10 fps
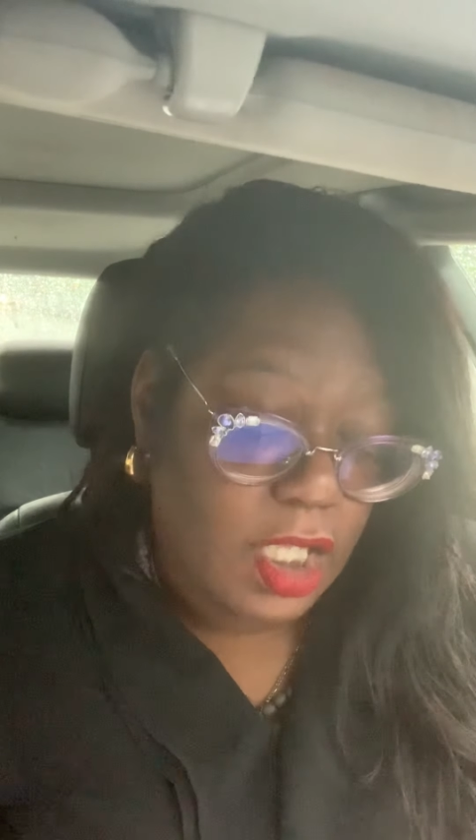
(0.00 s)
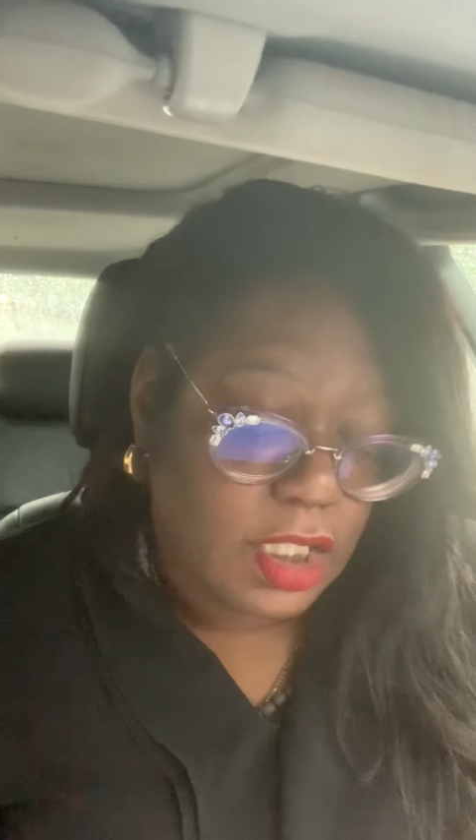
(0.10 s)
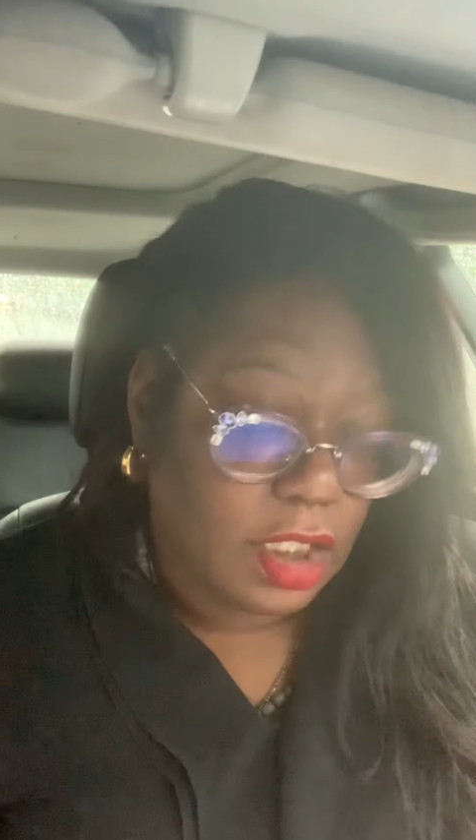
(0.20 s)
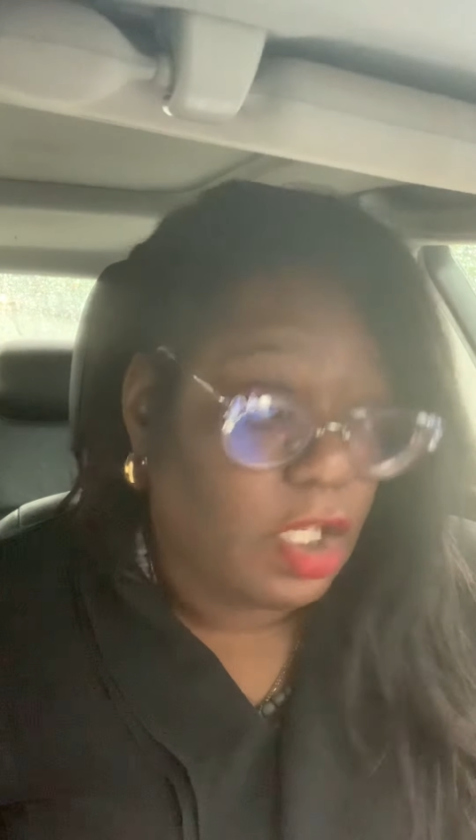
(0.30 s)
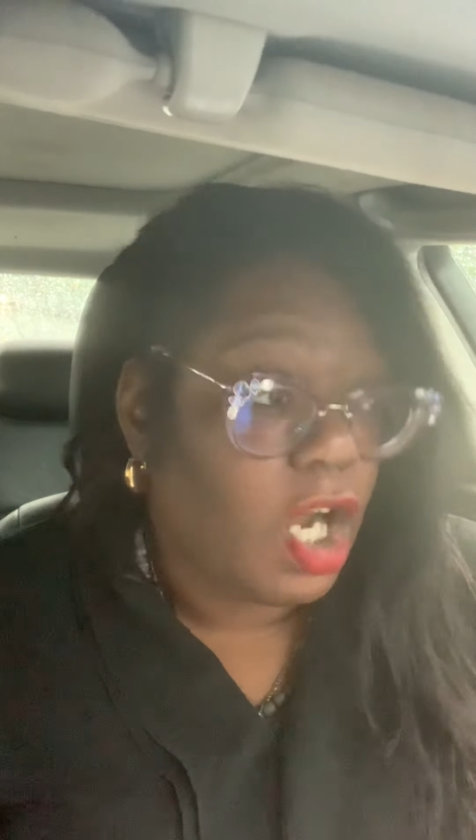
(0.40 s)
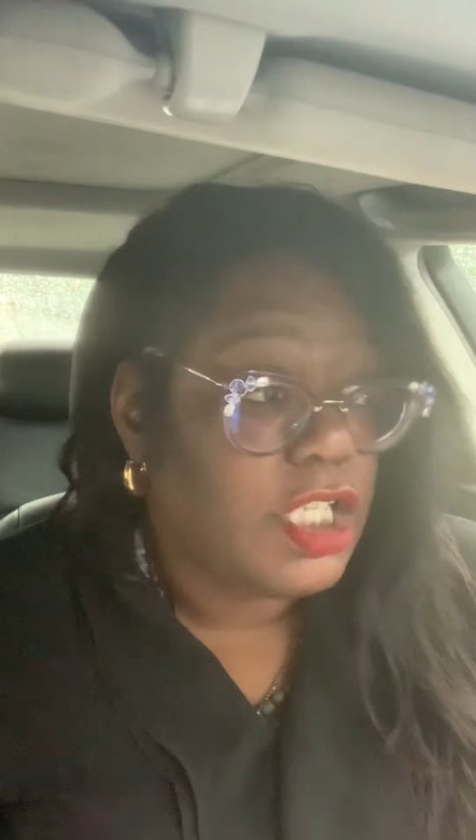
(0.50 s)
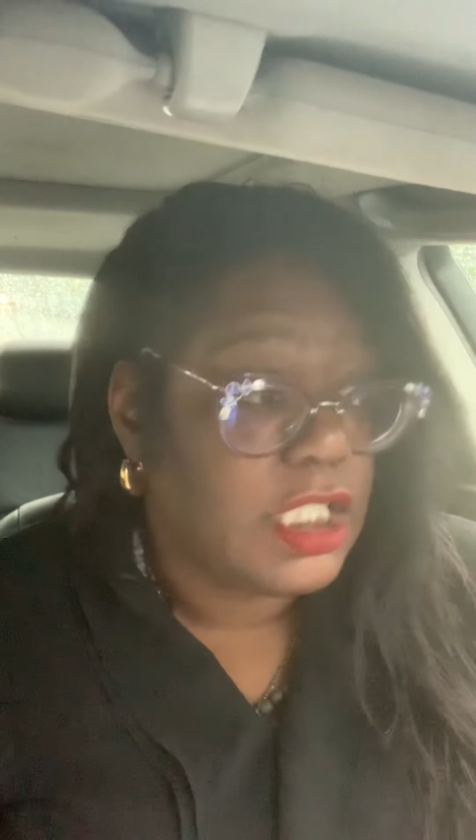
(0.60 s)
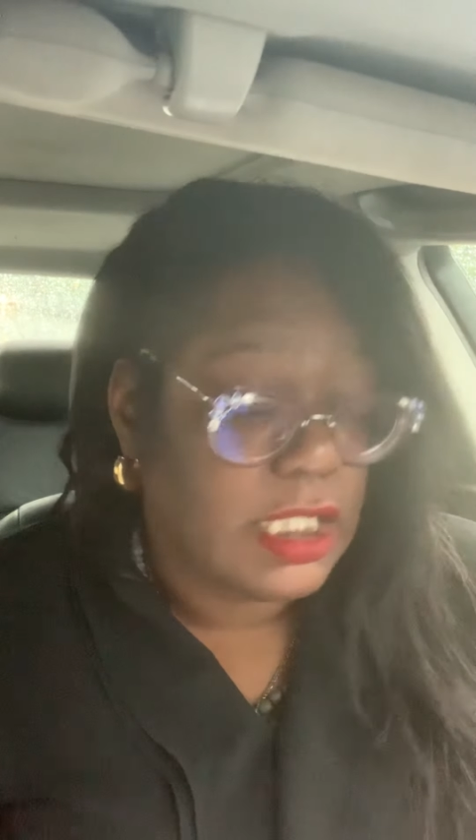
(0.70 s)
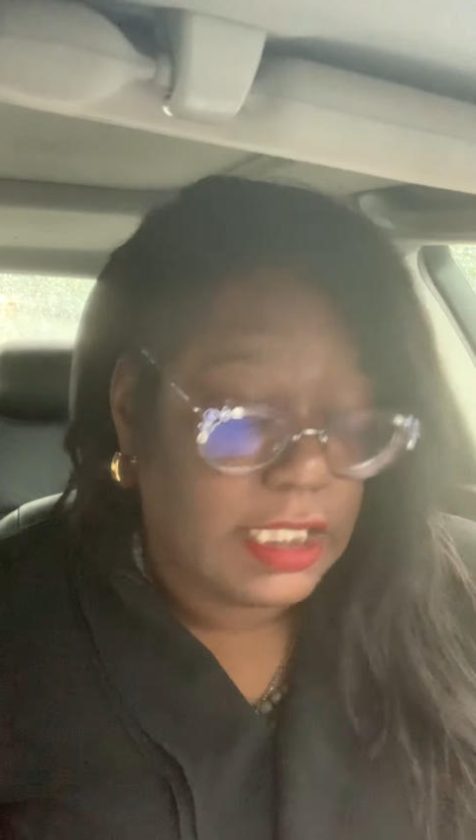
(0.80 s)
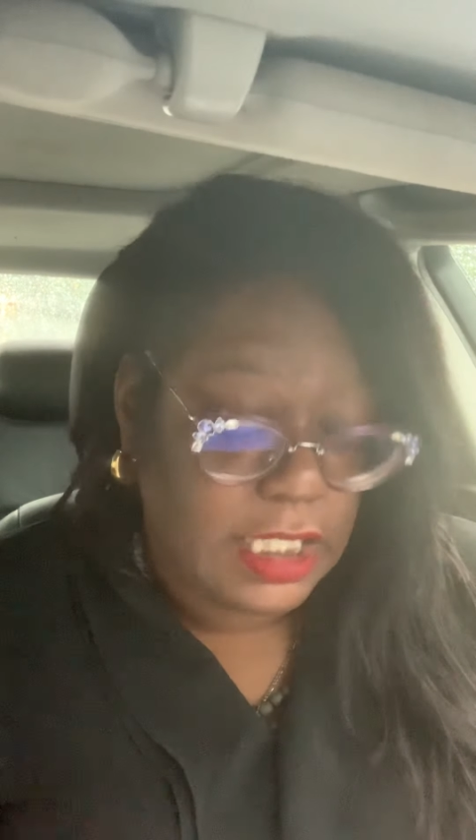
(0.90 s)
the
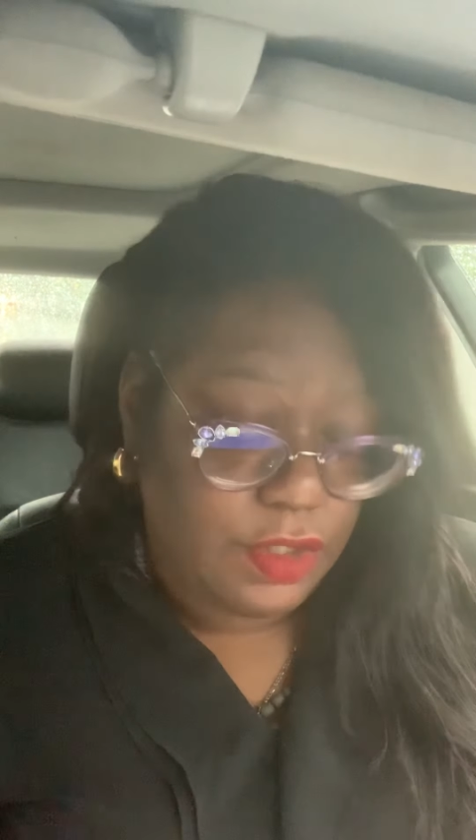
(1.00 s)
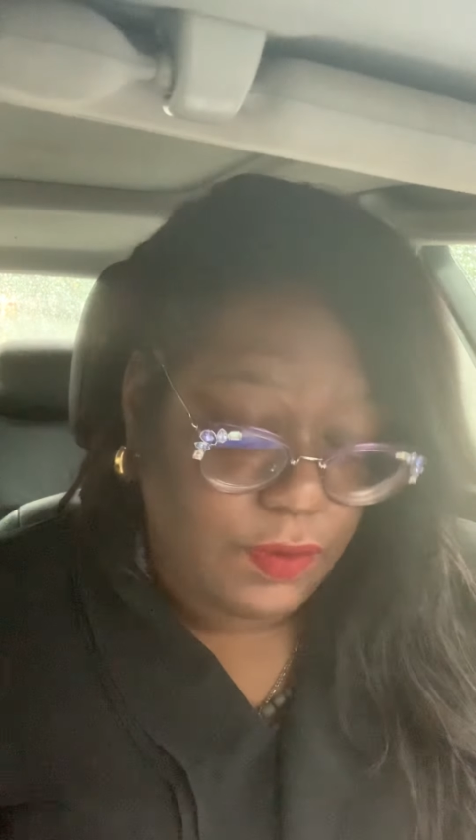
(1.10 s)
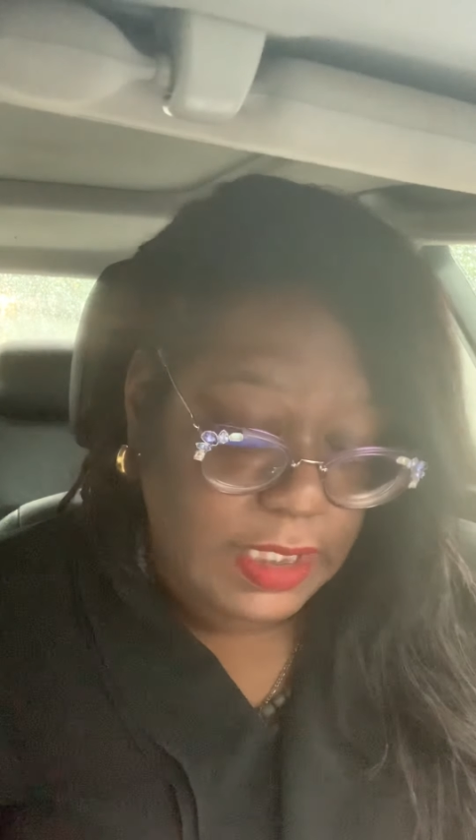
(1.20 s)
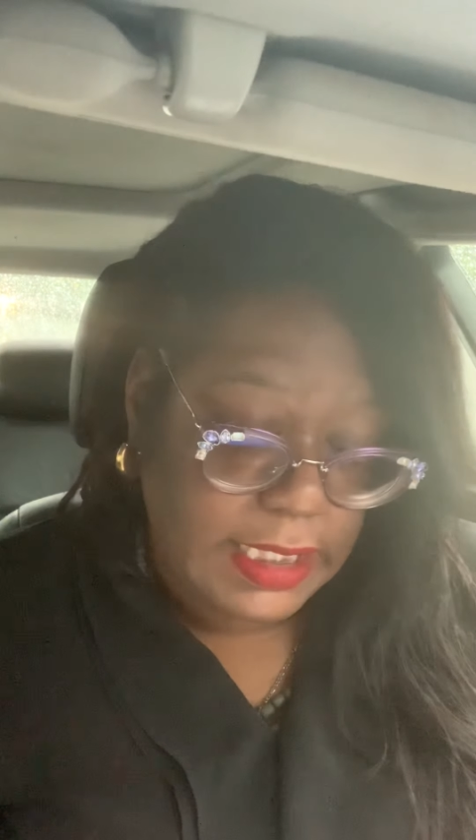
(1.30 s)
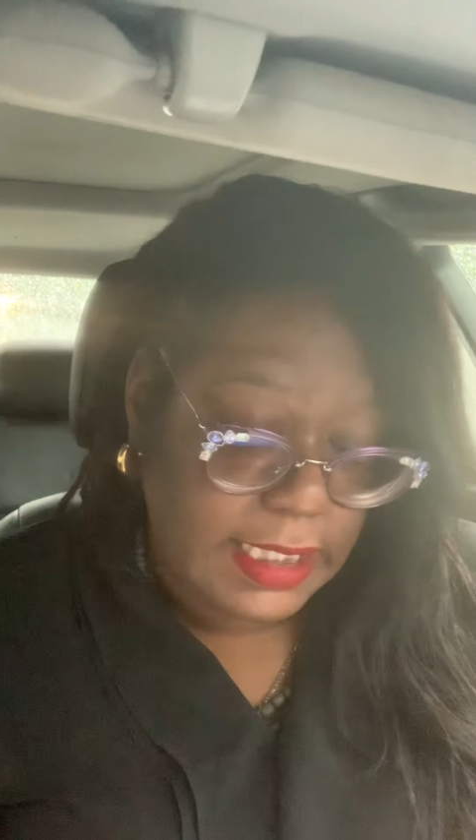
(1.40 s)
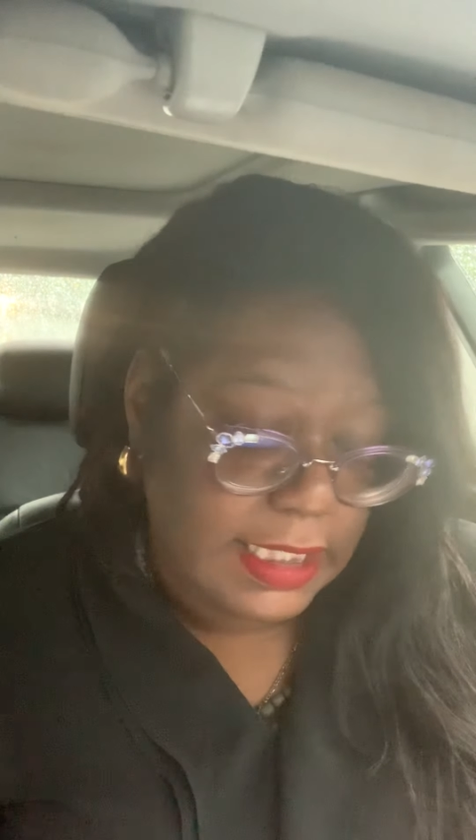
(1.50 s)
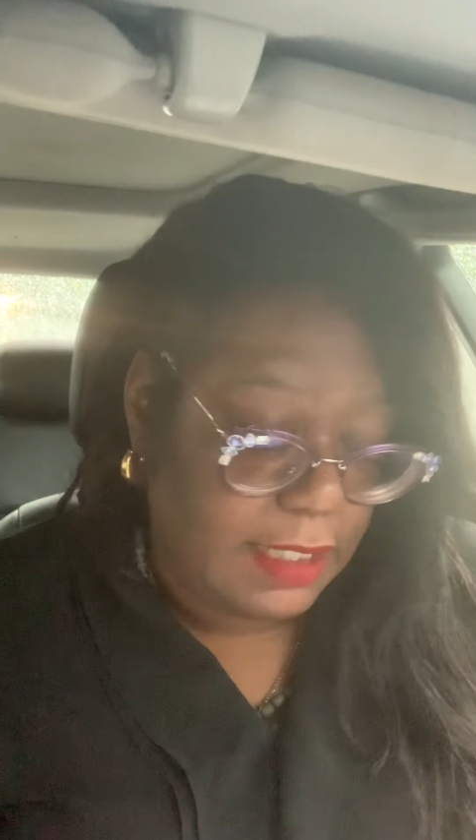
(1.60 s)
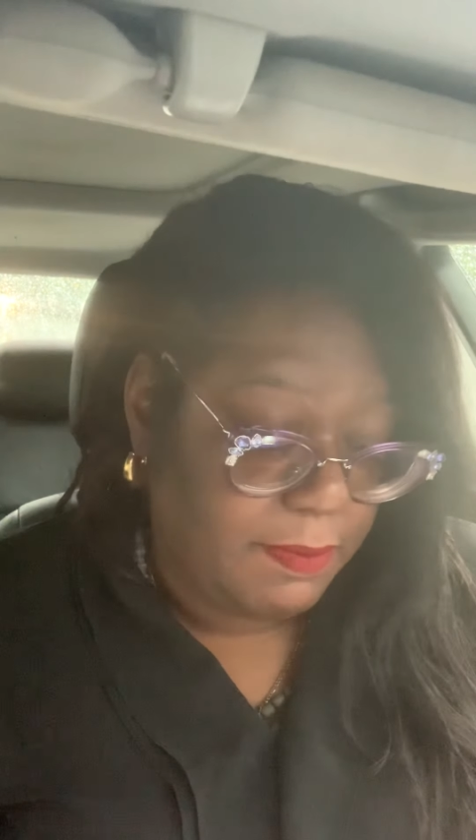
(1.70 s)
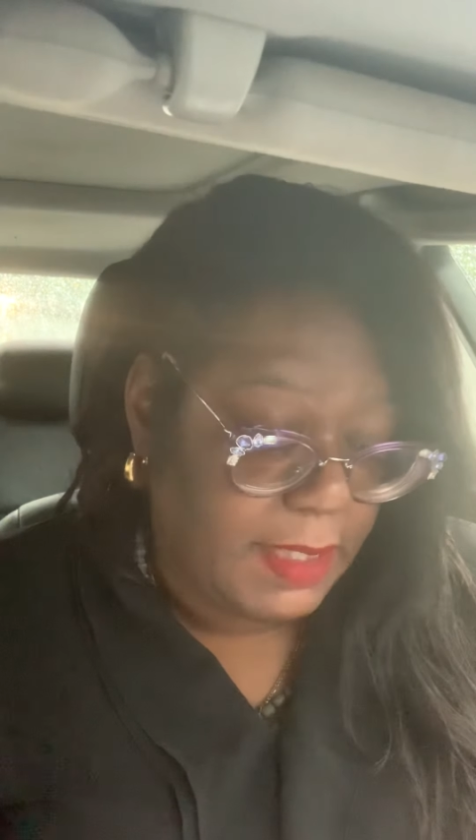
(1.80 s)
largest decreases in